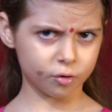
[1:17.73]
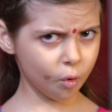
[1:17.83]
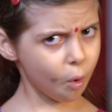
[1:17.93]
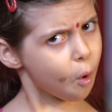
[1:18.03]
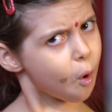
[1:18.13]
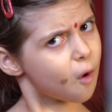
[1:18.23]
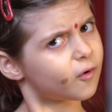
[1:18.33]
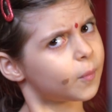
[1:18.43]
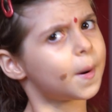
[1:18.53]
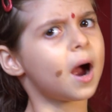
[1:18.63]

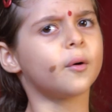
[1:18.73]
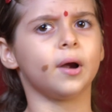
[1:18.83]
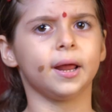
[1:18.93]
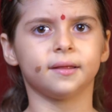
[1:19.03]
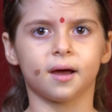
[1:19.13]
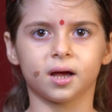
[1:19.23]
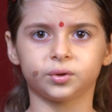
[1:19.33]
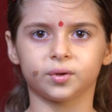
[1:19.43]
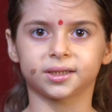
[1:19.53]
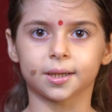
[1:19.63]
overpowered in the Asuri